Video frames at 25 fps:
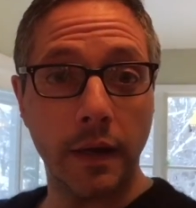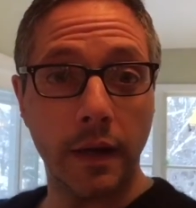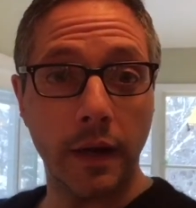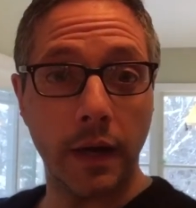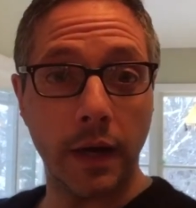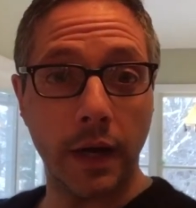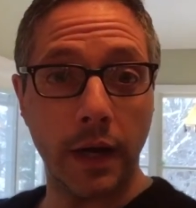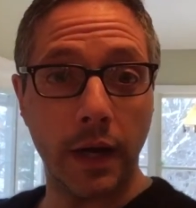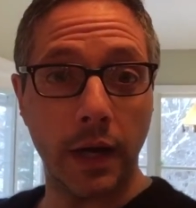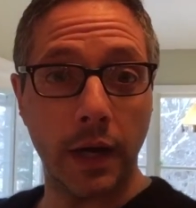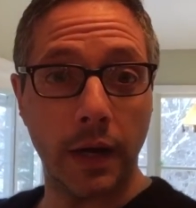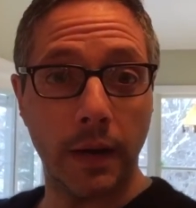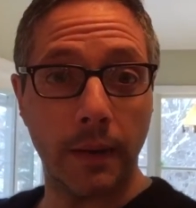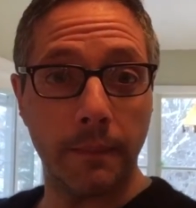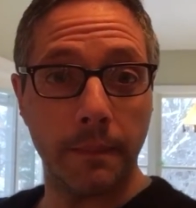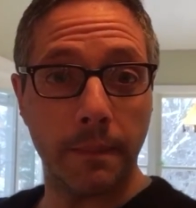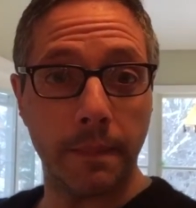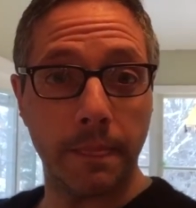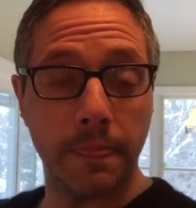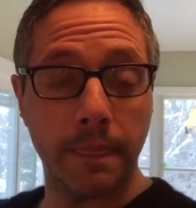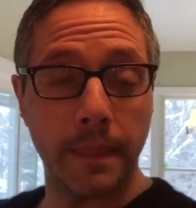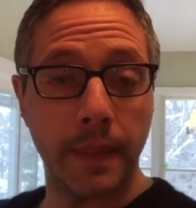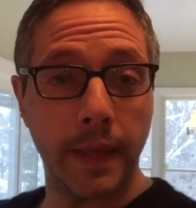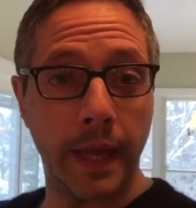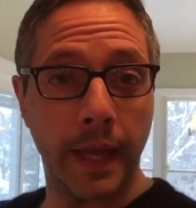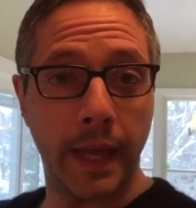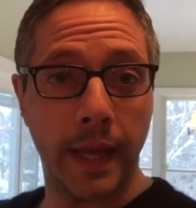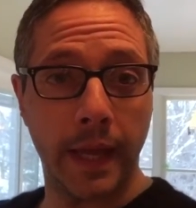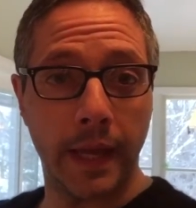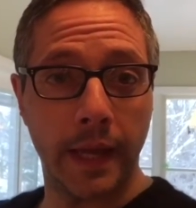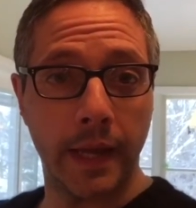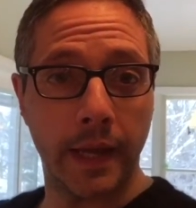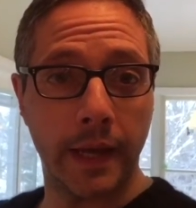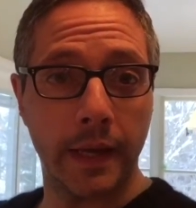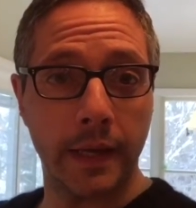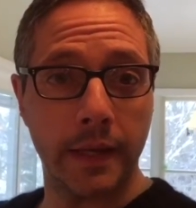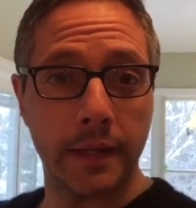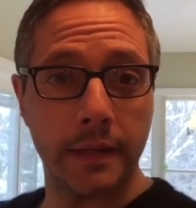
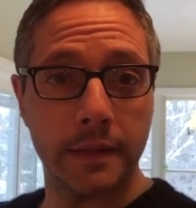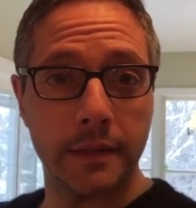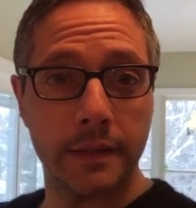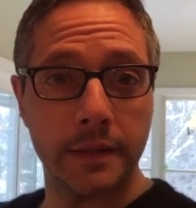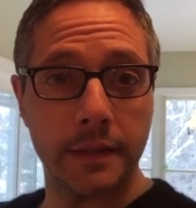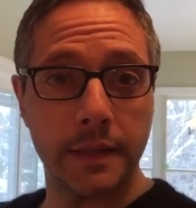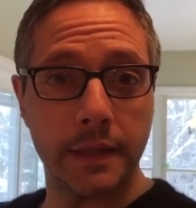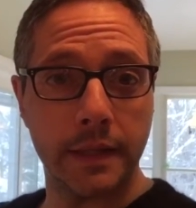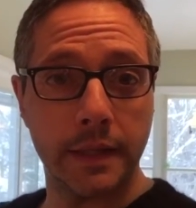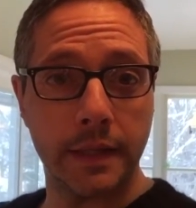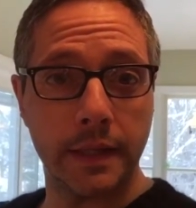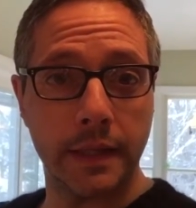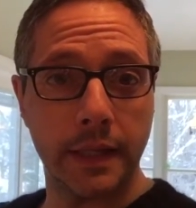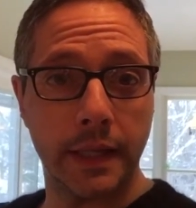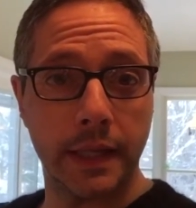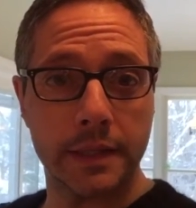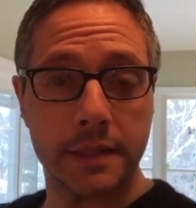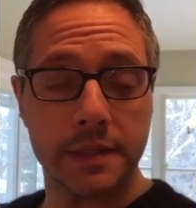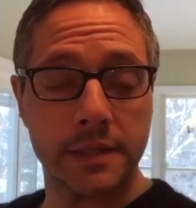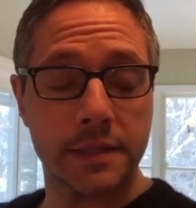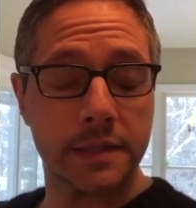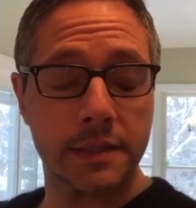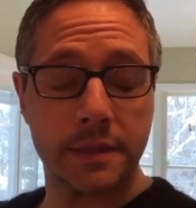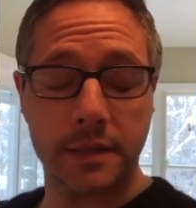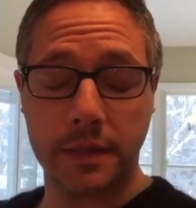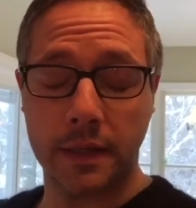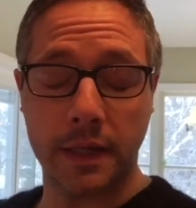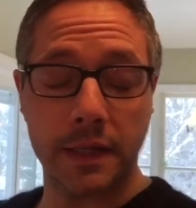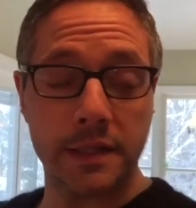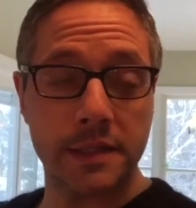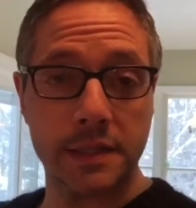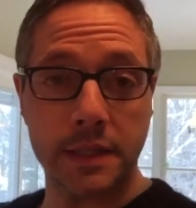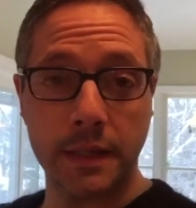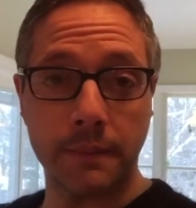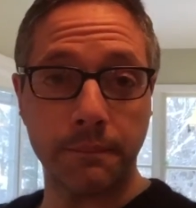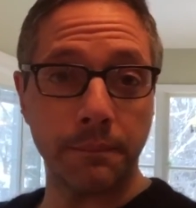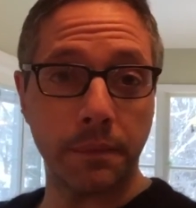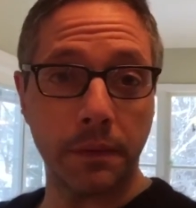And it's
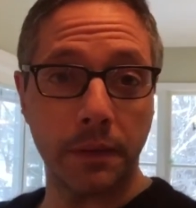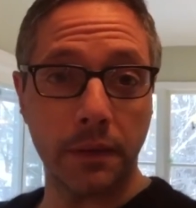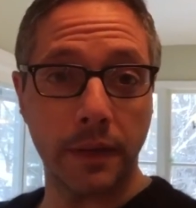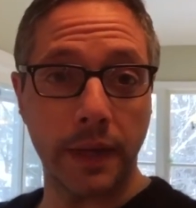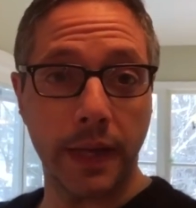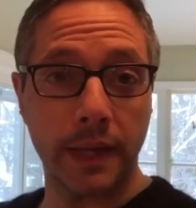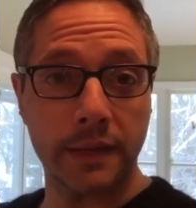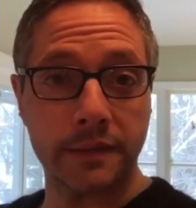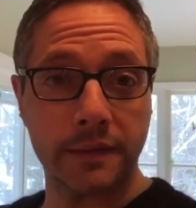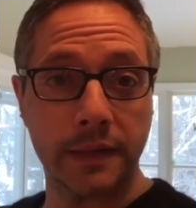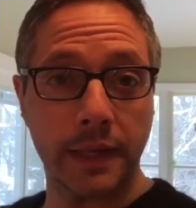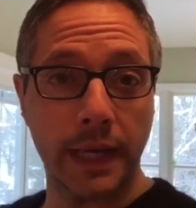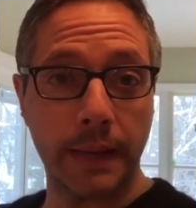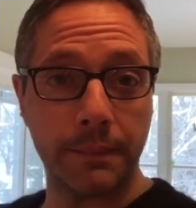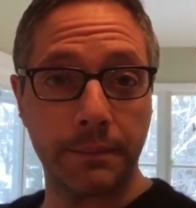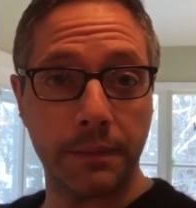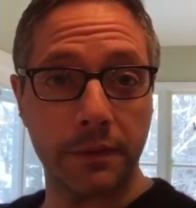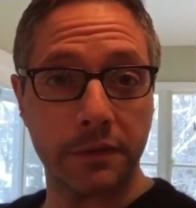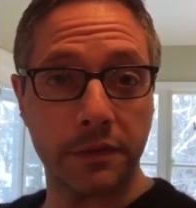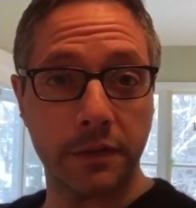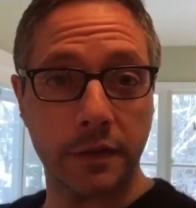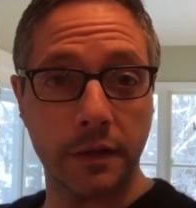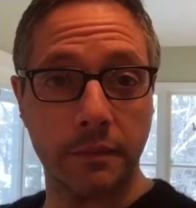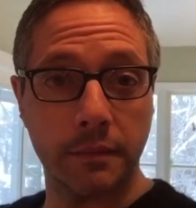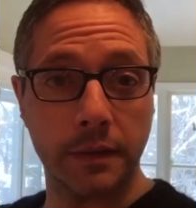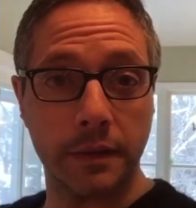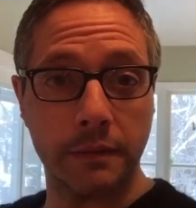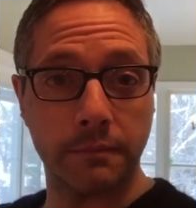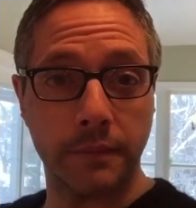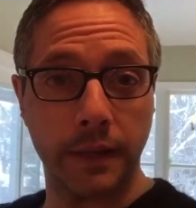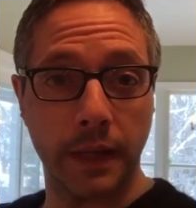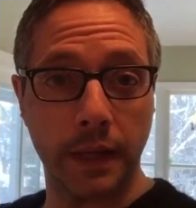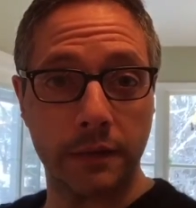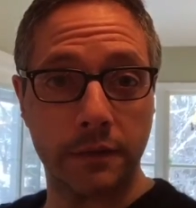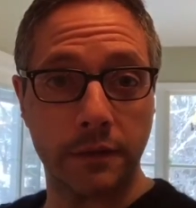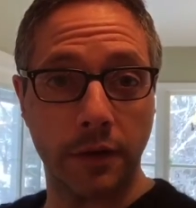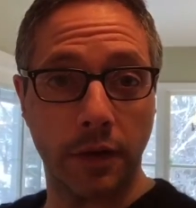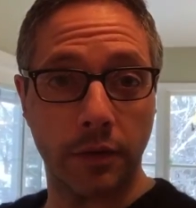as simple as the apple cinnamon
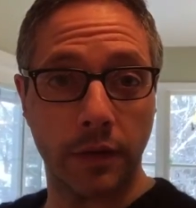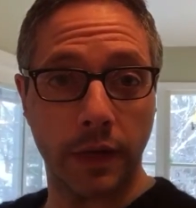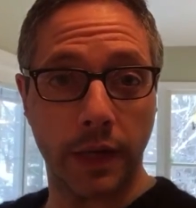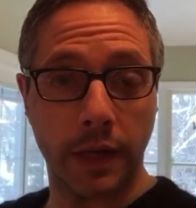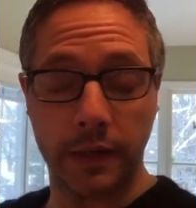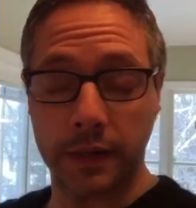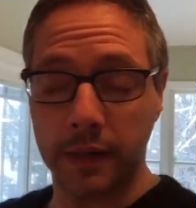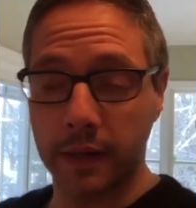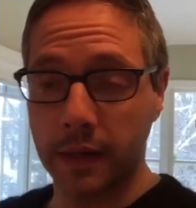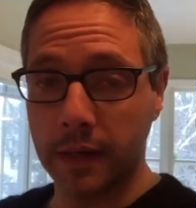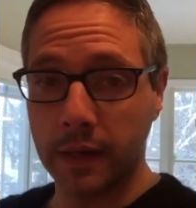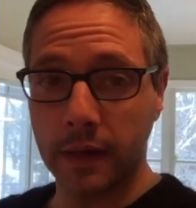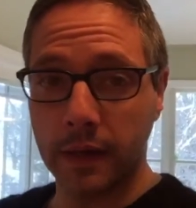baked donut.